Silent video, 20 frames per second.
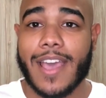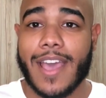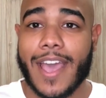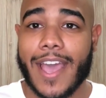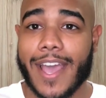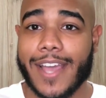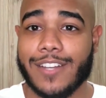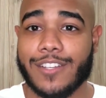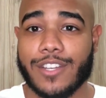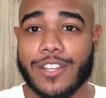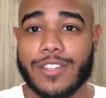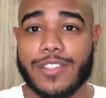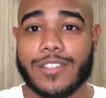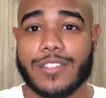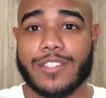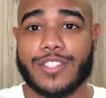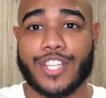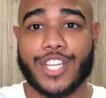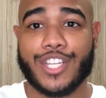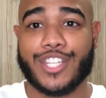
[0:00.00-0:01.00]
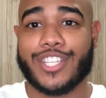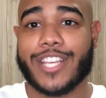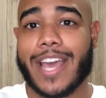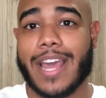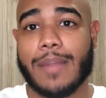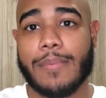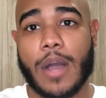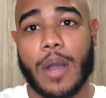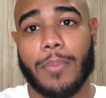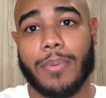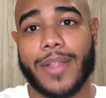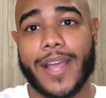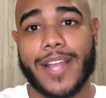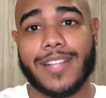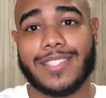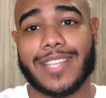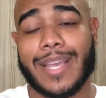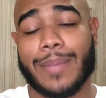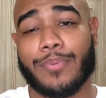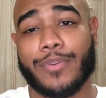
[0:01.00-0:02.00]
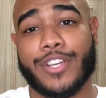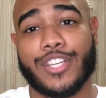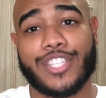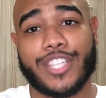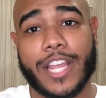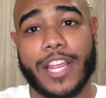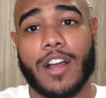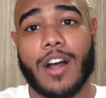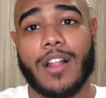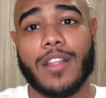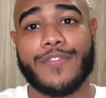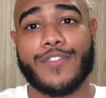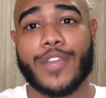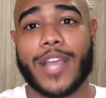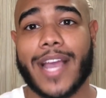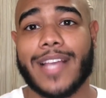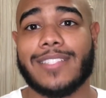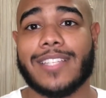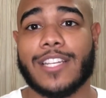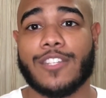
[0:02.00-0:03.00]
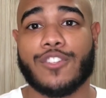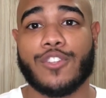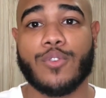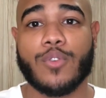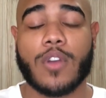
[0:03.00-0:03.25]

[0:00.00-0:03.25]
and just chit chat about plants. I appreciate all of you guys that do